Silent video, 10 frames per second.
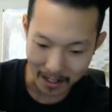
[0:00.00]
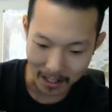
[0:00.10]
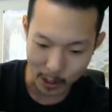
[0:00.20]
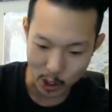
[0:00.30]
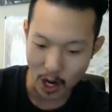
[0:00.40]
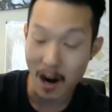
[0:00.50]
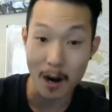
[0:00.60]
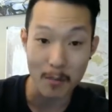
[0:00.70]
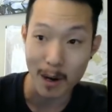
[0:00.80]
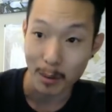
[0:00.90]

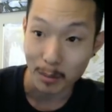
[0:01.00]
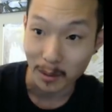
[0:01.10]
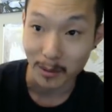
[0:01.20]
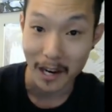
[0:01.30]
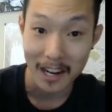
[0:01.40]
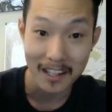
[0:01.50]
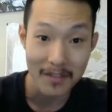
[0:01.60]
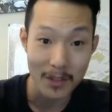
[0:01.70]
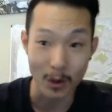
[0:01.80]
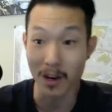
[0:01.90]
ajar probably, right?
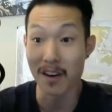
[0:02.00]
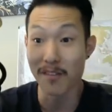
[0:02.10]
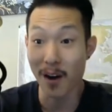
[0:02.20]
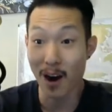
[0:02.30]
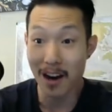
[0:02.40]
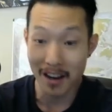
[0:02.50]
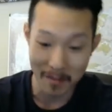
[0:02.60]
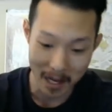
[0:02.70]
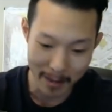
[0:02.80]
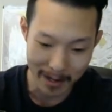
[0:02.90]
Or afar,
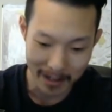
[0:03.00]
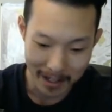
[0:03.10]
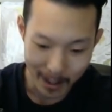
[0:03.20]
maybe.